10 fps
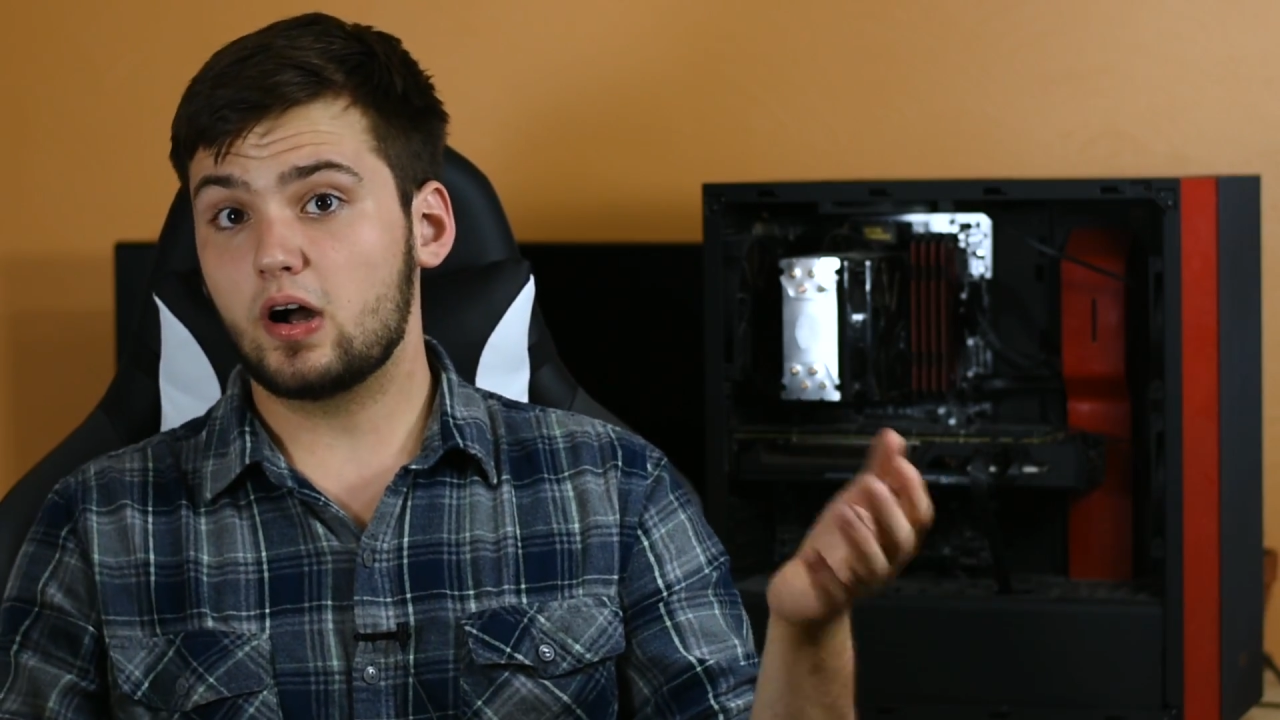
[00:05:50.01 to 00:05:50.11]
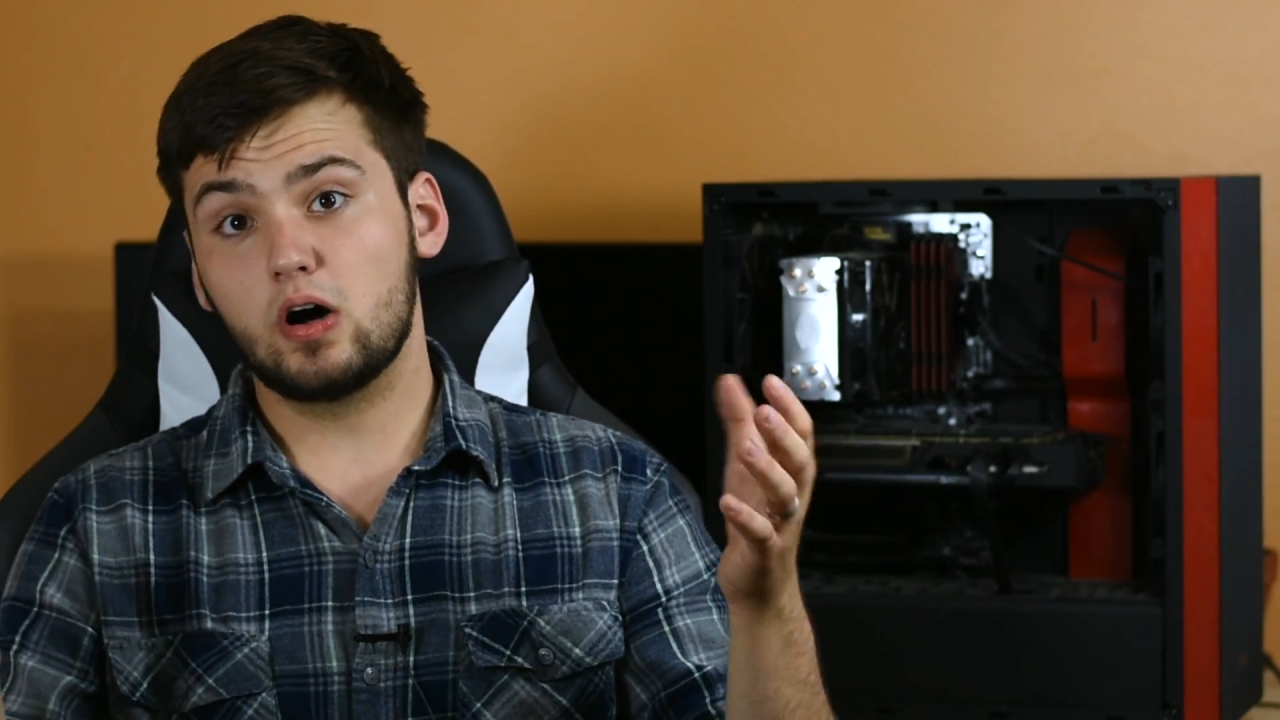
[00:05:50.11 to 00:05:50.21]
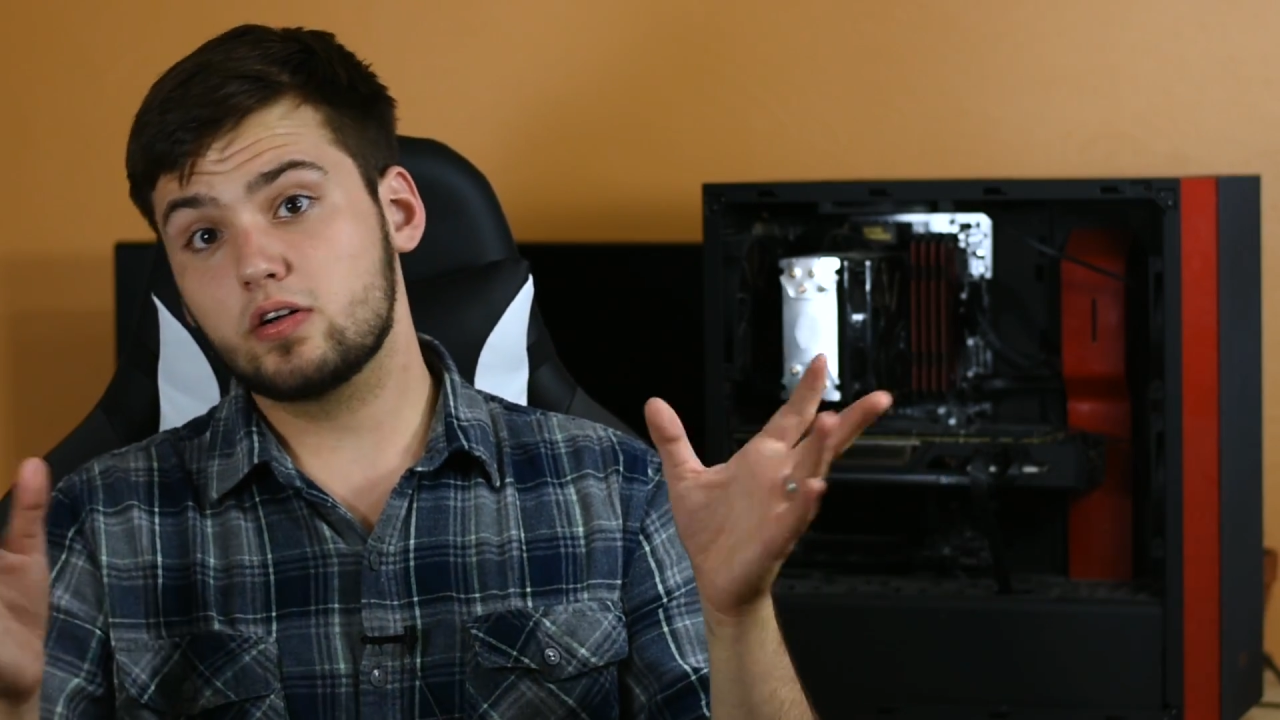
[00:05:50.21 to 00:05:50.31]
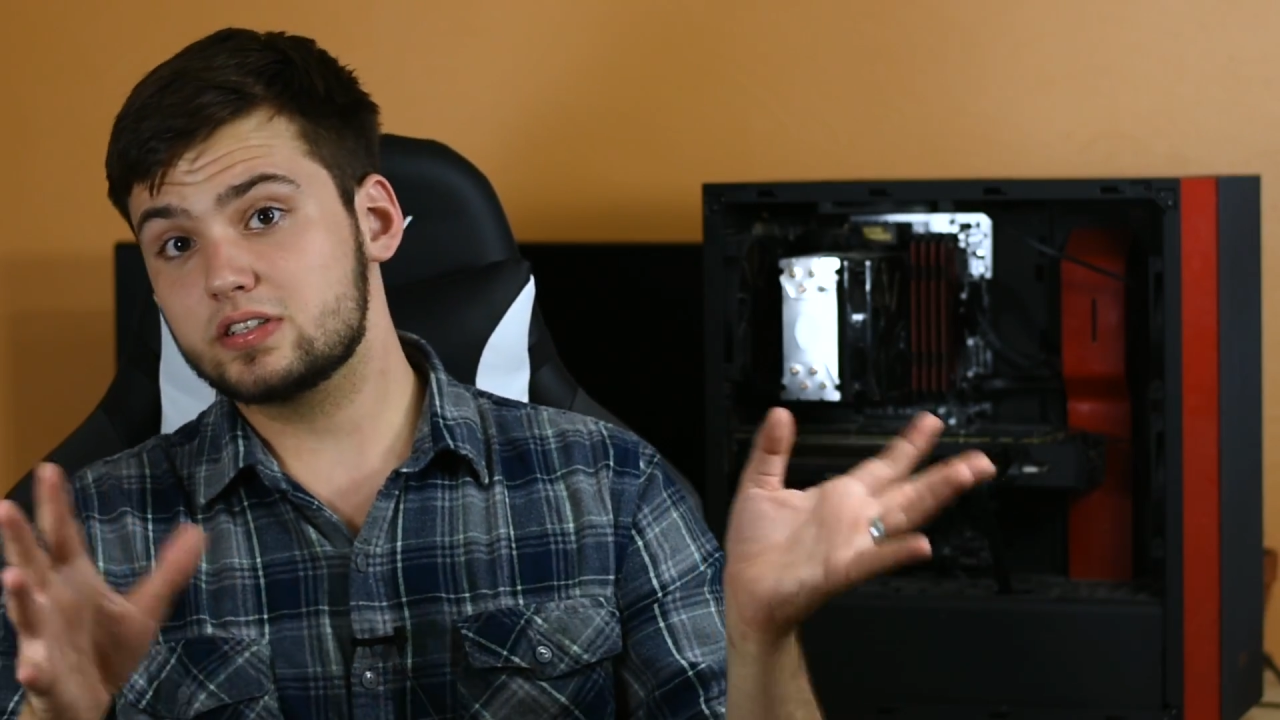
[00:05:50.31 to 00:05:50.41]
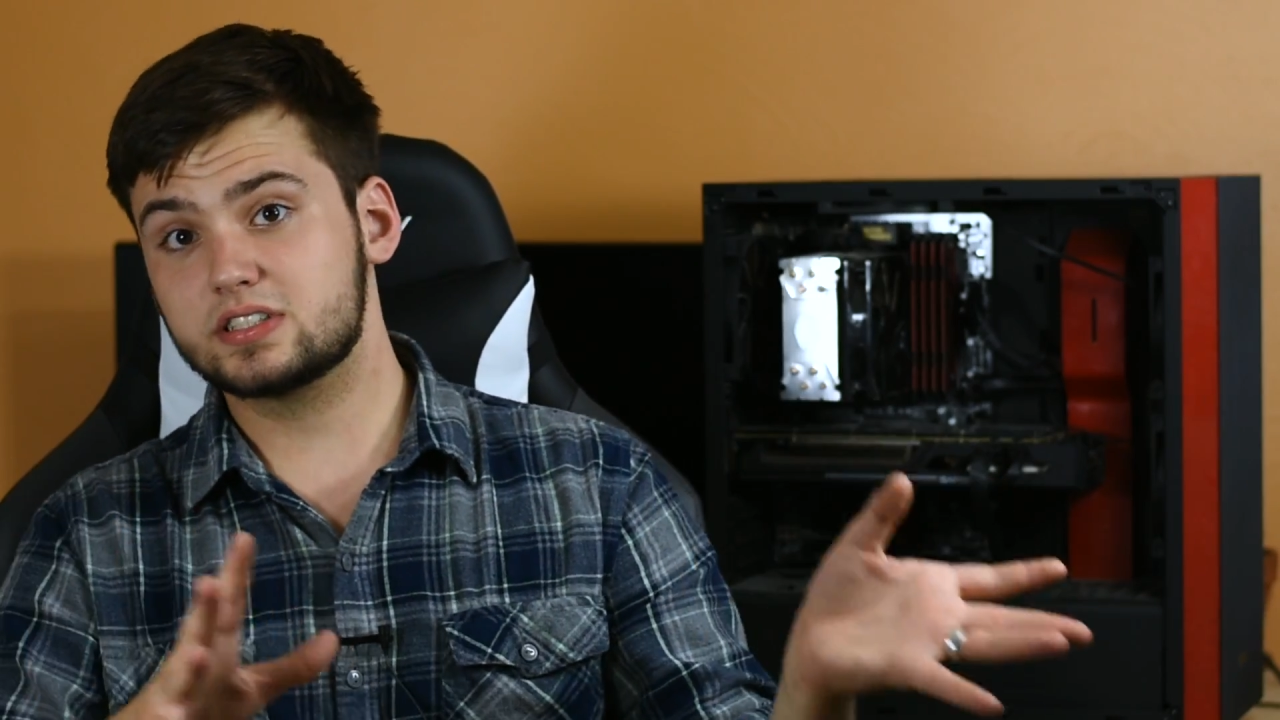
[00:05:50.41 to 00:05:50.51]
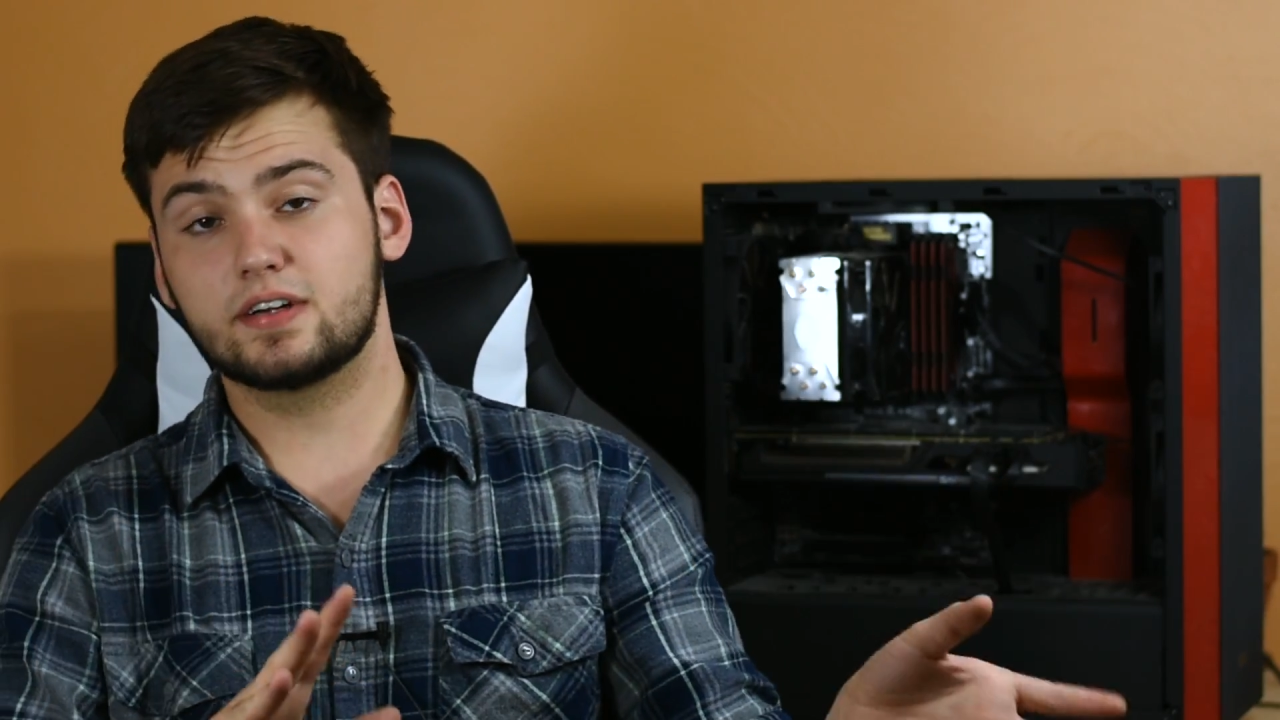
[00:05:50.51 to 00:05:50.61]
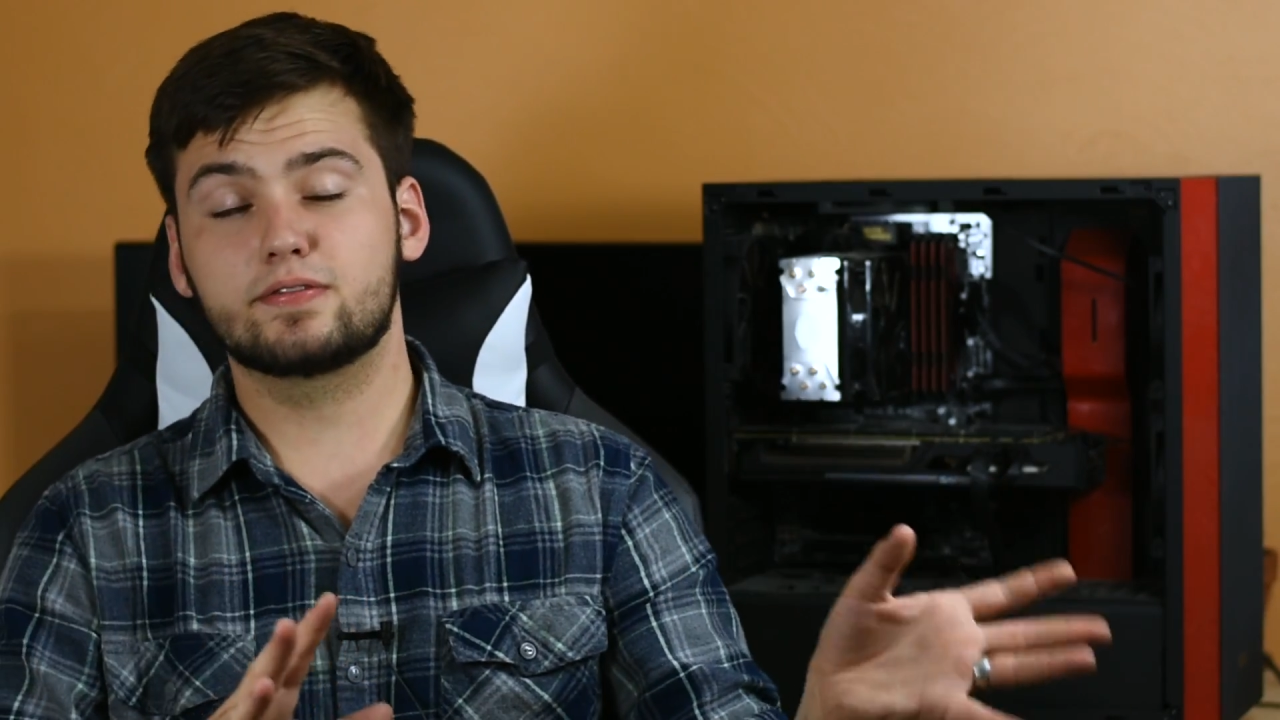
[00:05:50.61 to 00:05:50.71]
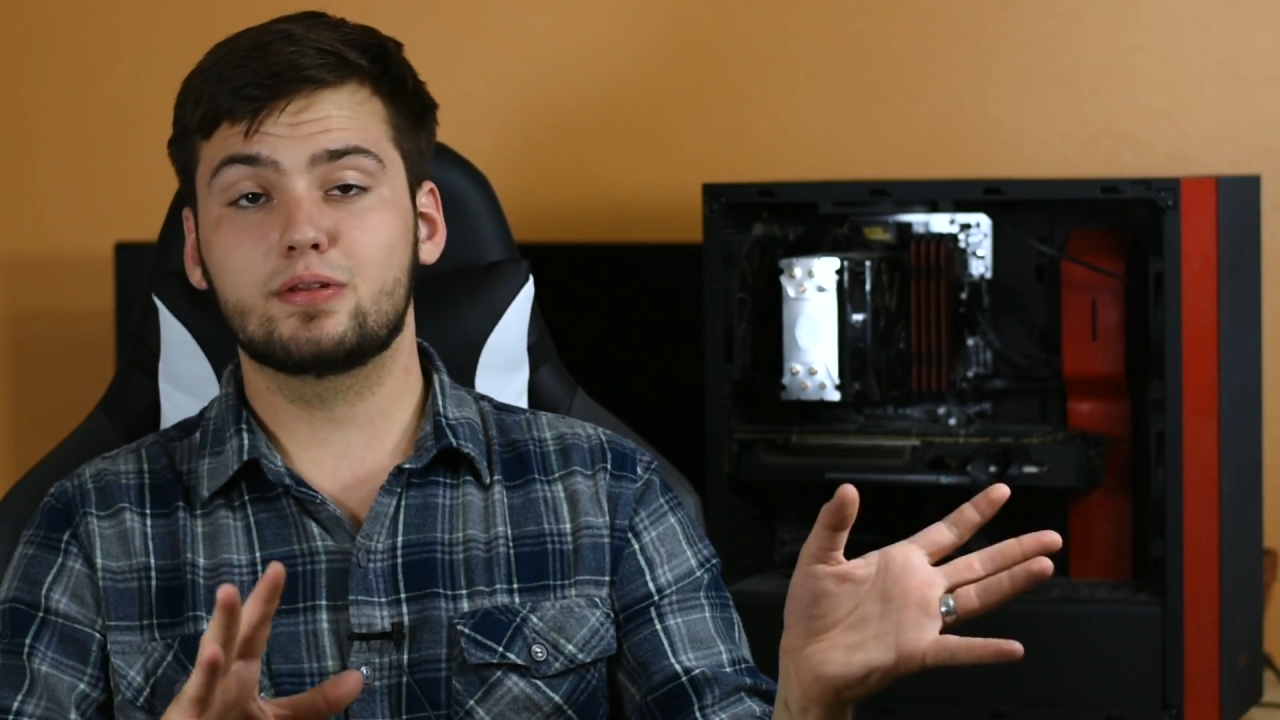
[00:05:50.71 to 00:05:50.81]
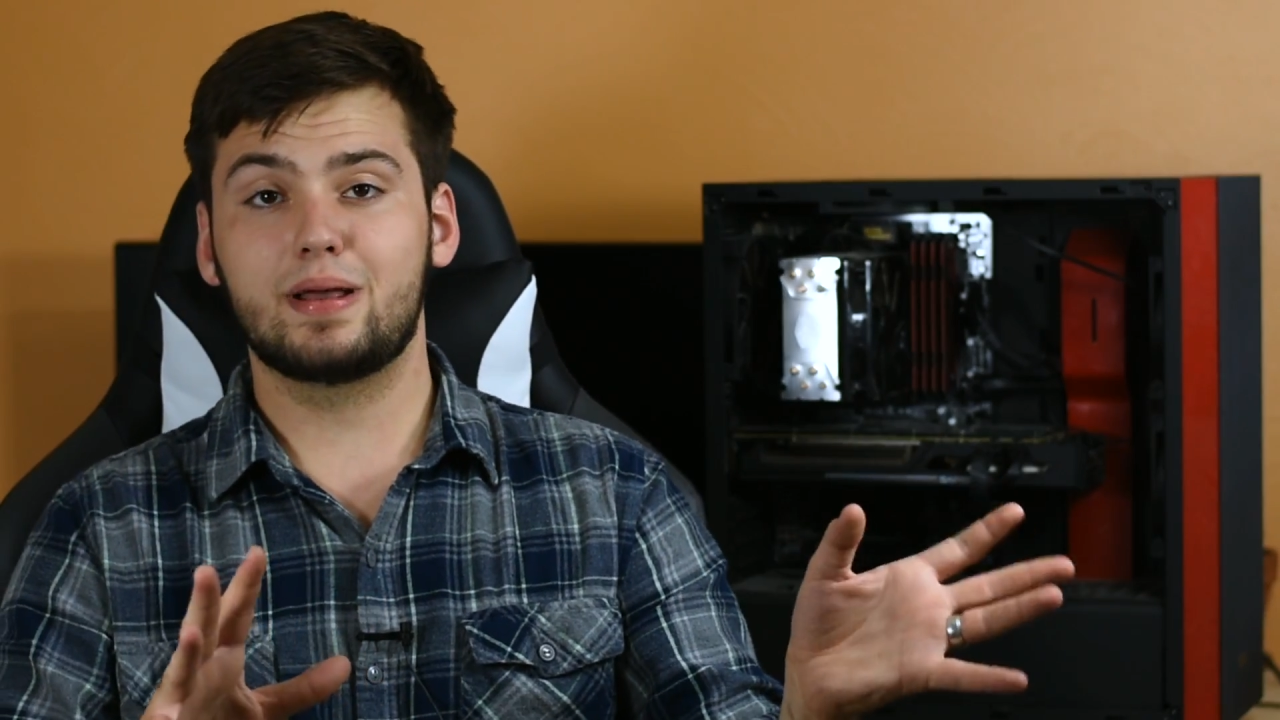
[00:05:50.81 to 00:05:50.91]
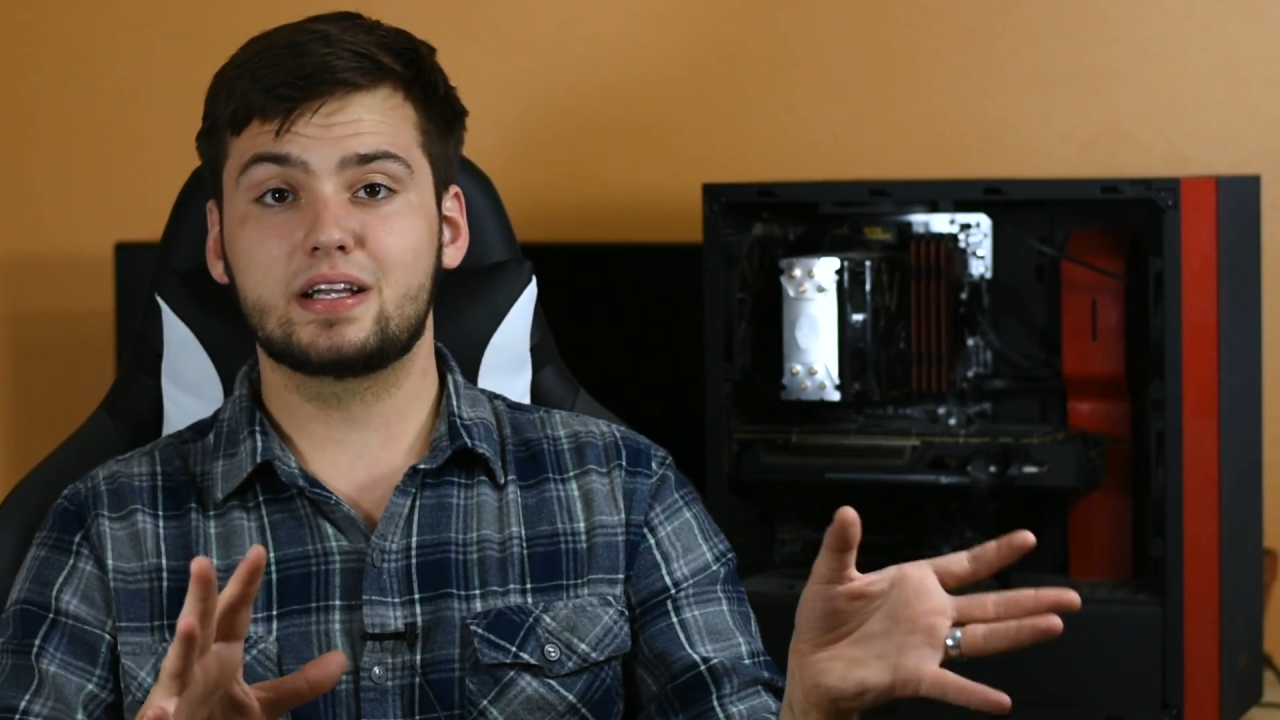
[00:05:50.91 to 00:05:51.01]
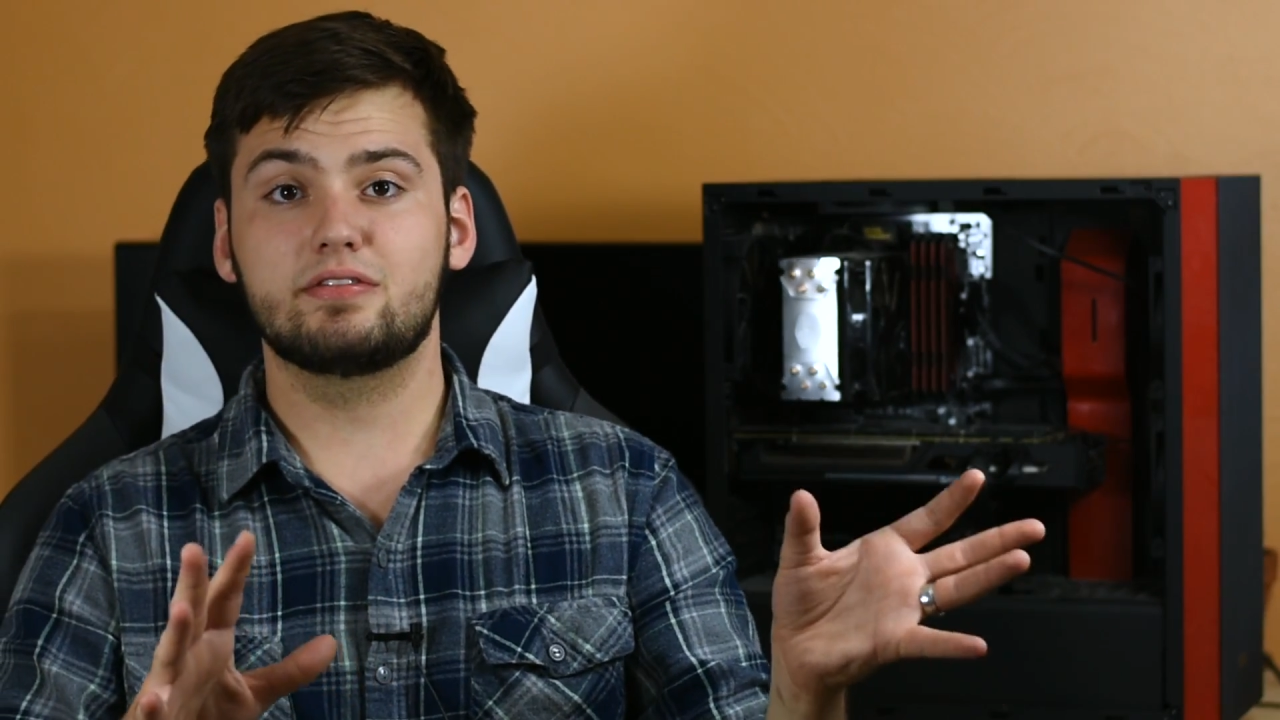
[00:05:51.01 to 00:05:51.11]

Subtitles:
all the stuff from the back